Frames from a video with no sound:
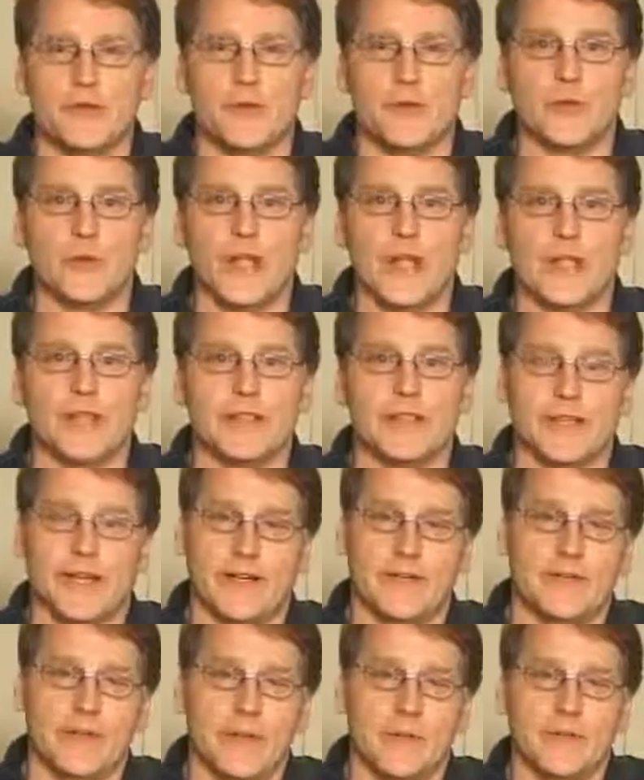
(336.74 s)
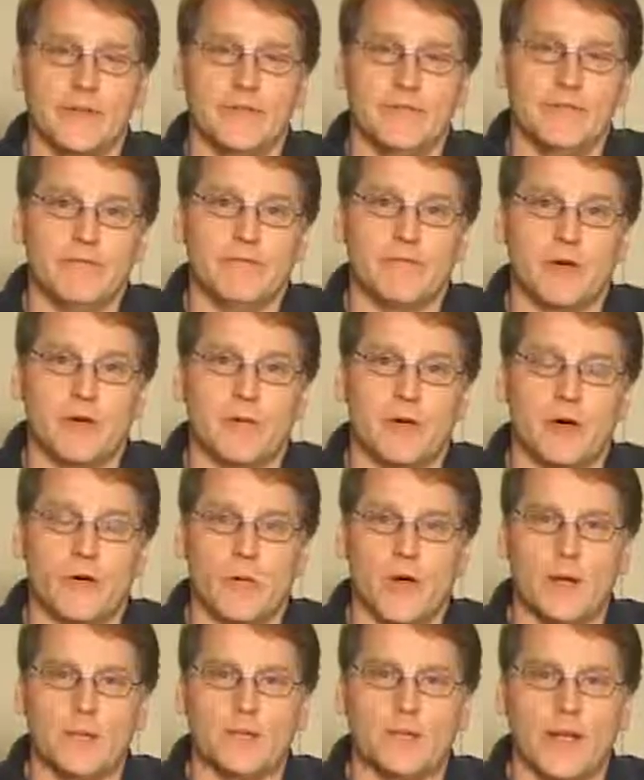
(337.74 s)
you can download them from our
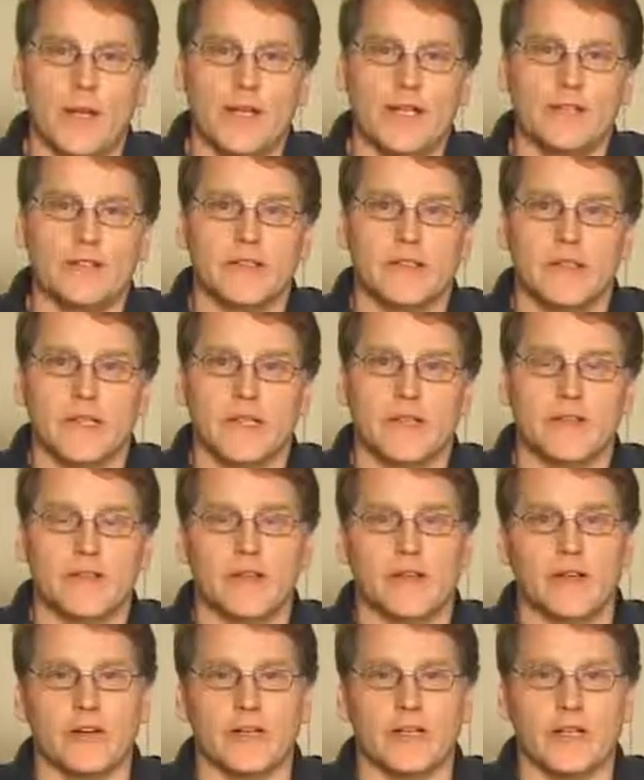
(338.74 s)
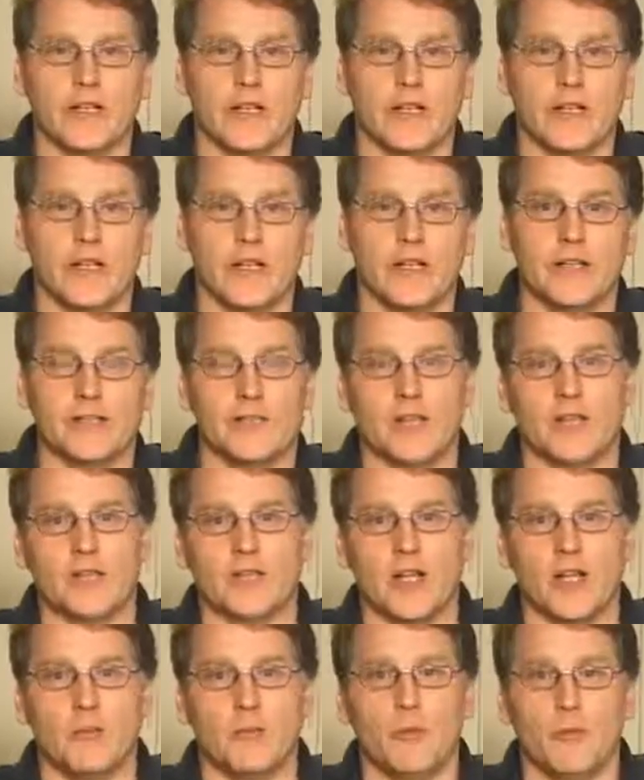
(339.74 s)
website, and they are again
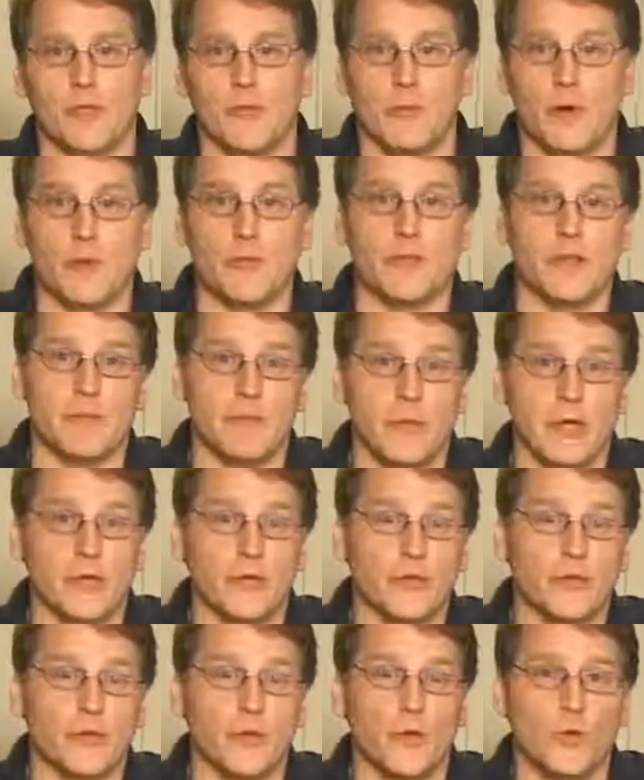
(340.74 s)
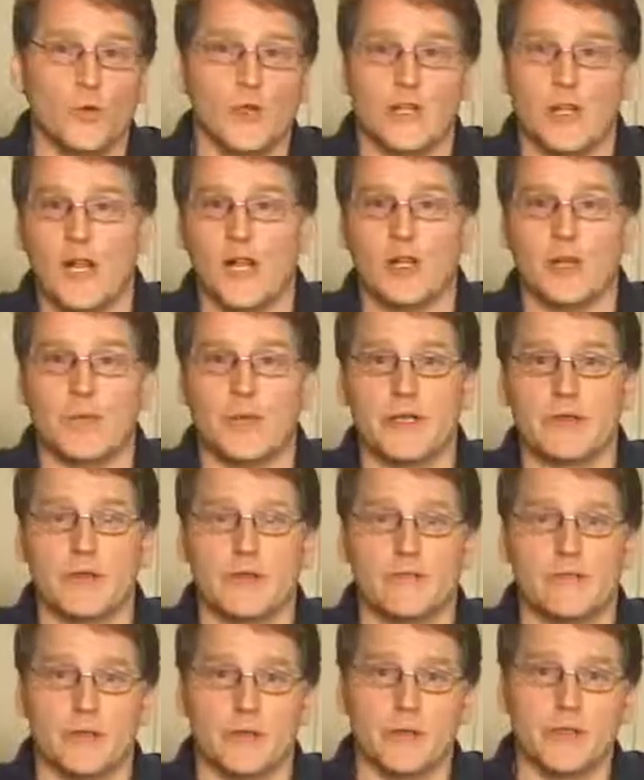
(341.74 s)
available in both the middle school and
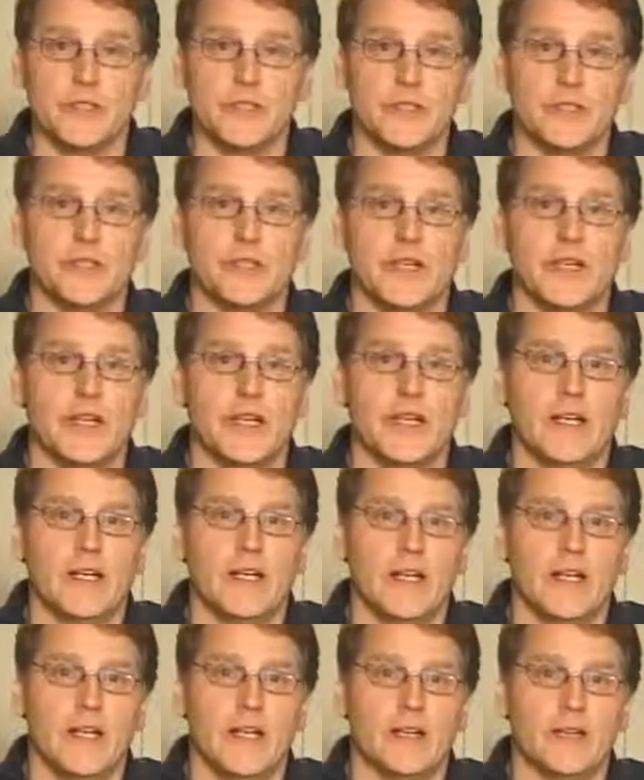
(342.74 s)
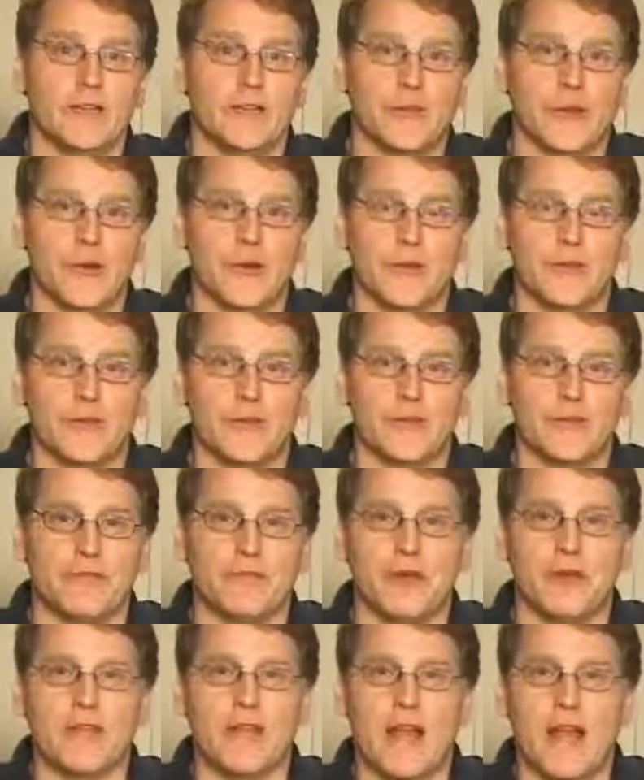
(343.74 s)
elementary versions. And so it's a
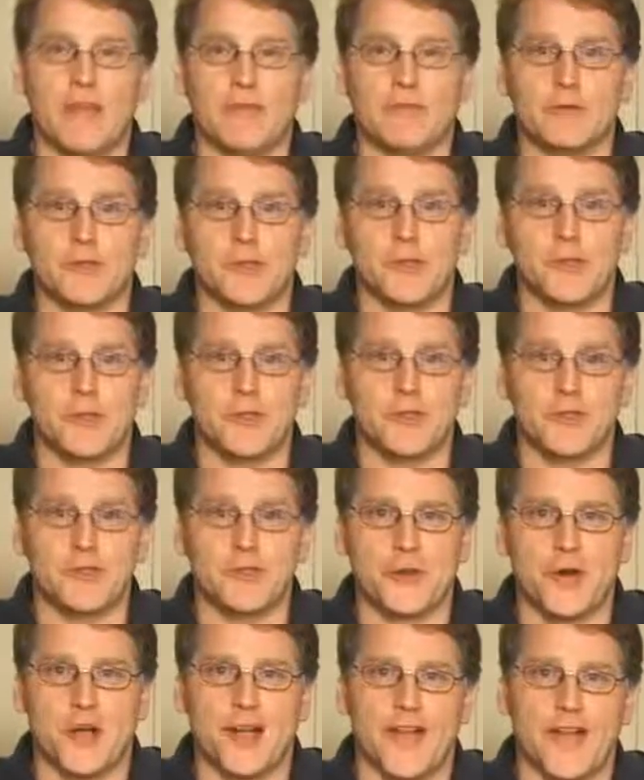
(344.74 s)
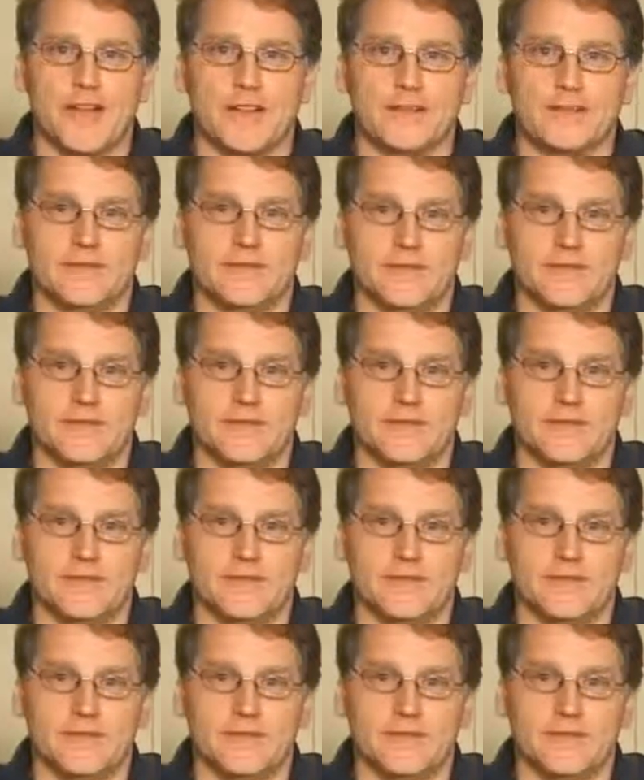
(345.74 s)
fun lab for students to try out.